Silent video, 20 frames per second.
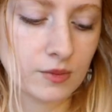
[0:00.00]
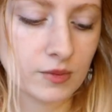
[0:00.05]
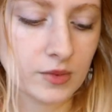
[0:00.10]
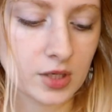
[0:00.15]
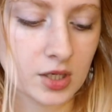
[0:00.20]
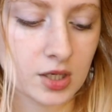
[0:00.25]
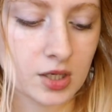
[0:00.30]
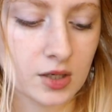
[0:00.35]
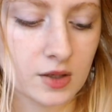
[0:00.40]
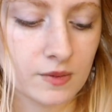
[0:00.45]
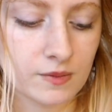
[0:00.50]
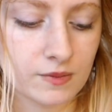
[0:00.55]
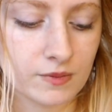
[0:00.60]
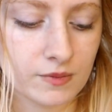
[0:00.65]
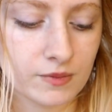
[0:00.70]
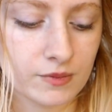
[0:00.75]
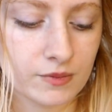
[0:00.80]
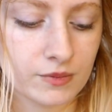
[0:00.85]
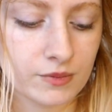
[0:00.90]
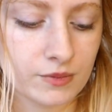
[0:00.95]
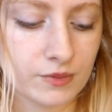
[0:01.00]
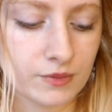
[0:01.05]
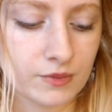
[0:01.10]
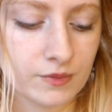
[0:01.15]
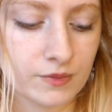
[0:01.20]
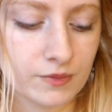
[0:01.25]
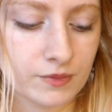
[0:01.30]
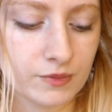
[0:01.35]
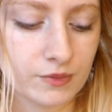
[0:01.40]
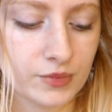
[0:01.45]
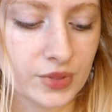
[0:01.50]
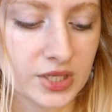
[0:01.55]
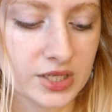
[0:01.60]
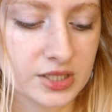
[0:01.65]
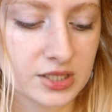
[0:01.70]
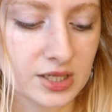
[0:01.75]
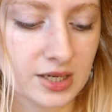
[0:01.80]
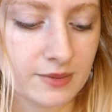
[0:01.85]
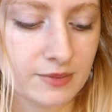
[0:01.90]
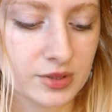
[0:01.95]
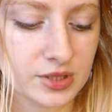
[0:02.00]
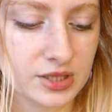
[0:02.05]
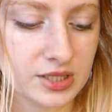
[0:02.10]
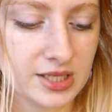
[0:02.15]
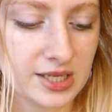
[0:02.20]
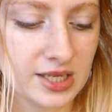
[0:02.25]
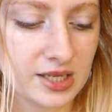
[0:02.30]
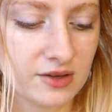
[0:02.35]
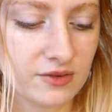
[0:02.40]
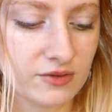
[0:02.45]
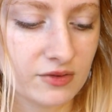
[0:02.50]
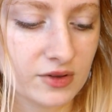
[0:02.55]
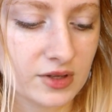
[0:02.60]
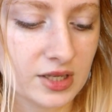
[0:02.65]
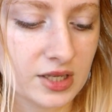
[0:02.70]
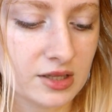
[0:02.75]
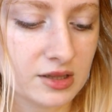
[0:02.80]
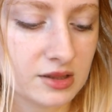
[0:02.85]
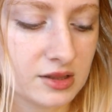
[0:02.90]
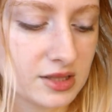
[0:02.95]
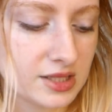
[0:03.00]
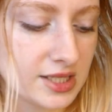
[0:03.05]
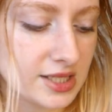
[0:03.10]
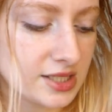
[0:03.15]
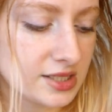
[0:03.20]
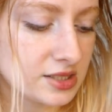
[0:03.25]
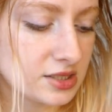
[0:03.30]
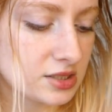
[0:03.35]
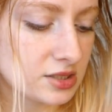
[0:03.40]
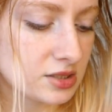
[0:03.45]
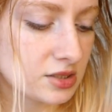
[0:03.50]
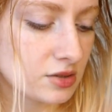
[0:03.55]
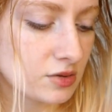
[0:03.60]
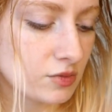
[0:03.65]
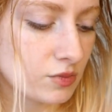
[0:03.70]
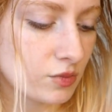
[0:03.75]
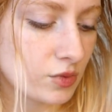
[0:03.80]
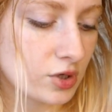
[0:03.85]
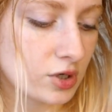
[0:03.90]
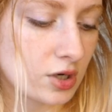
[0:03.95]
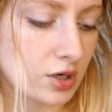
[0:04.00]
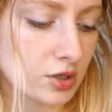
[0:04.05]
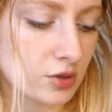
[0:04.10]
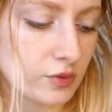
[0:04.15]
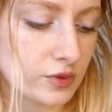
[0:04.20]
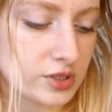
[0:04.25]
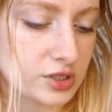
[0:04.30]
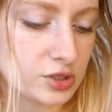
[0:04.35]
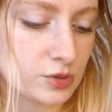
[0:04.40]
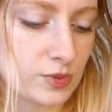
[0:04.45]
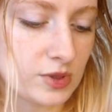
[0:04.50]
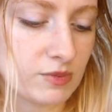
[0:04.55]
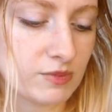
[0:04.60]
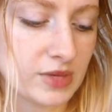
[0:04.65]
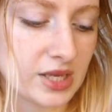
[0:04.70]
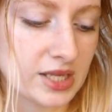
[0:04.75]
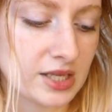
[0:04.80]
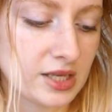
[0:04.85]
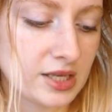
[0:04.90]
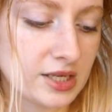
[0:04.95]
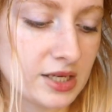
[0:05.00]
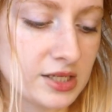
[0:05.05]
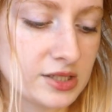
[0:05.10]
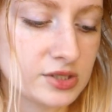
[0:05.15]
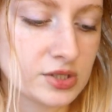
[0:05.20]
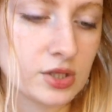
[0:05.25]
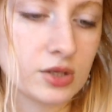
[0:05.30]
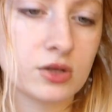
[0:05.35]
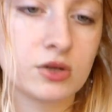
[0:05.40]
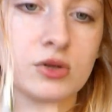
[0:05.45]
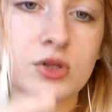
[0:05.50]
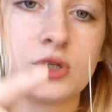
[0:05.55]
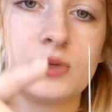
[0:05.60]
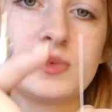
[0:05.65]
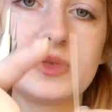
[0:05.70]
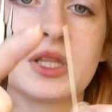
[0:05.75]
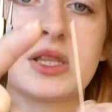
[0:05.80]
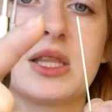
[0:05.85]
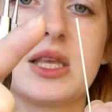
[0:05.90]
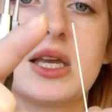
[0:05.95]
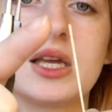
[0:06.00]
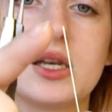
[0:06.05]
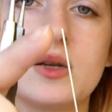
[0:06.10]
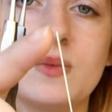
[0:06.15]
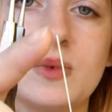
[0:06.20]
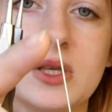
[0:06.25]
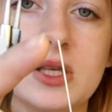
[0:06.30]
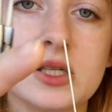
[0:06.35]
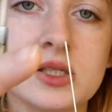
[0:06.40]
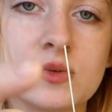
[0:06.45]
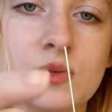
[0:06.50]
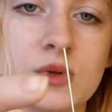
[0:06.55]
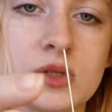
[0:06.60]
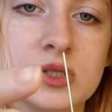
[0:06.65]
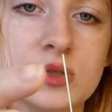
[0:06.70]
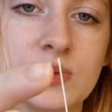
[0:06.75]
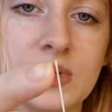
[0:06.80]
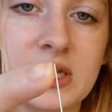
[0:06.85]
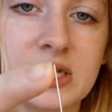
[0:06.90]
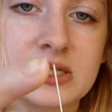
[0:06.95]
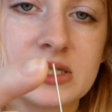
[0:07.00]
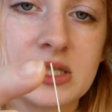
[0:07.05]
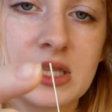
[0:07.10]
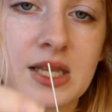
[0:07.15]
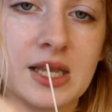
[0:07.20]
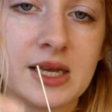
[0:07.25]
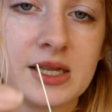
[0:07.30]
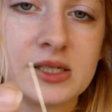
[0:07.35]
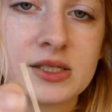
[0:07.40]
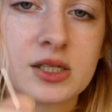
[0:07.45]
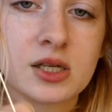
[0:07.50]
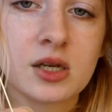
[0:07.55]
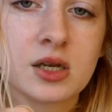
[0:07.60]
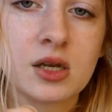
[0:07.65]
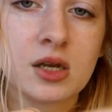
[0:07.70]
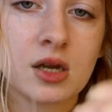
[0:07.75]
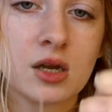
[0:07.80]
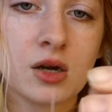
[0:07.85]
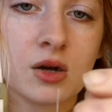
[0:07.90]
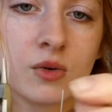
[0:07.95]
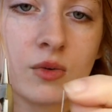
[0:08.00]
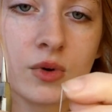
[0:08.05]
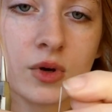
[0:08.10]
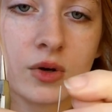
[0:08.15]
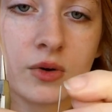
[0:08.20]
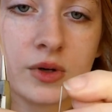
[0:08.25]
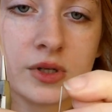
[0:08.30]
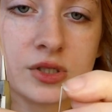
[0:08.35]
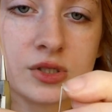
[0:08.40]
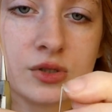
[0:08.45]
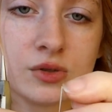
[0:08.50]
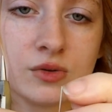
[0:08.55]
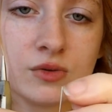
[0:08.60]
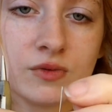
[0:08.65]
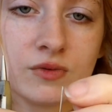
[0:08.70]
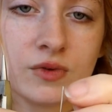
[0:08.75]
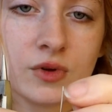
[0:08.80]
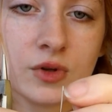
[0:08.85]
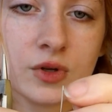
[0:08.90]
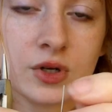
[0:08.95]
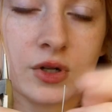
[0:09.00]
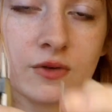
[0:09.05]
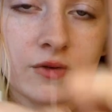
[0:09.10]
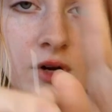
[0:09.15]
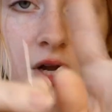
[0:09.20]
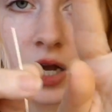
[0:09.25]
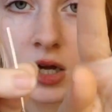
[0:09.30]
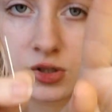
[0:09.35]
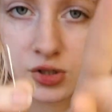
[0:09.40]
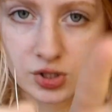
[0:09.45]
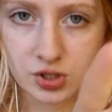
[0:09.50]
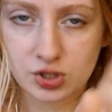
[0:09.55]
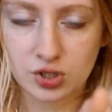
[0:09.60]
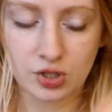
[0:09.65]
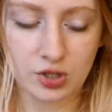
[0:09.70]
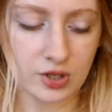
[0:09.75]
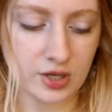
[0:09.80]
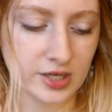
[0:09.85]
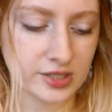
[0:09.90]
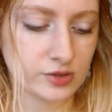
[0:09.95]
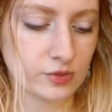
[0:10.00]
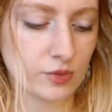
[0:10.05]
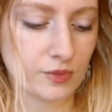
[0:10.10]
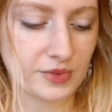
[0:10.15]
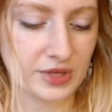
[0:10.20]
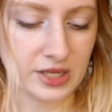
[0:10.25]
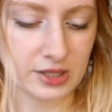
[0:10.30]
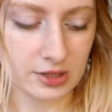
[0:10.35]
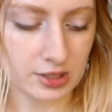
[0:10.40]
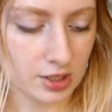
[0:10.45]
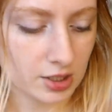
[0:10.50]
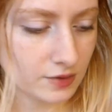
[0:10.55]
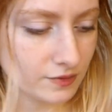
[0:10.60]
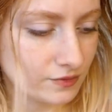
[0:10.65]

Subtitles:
but I believe in this we're not going to be making any circle loops at the end, because once we get to the end we're going to fold it over. I'll just show you guys when we get there.